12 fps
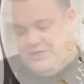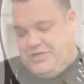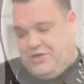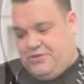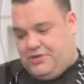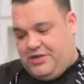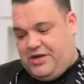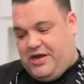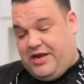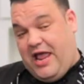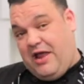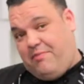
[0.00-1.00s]
execute
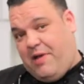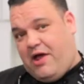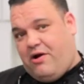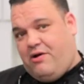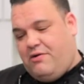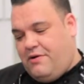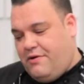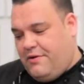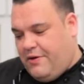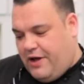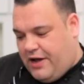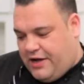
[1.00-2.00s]
the cake batter.
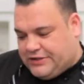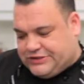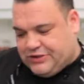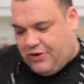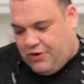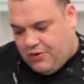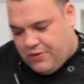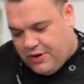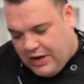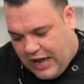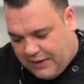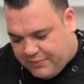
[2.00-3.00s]
So
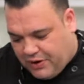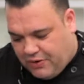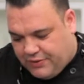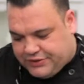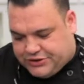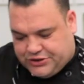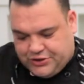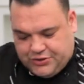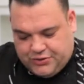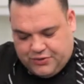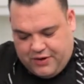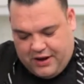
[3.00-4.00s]
I'm going
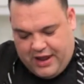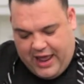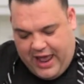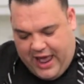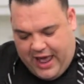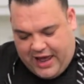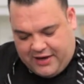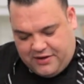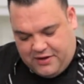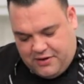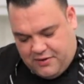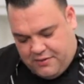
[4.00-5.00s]
to
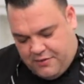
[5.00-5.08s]
add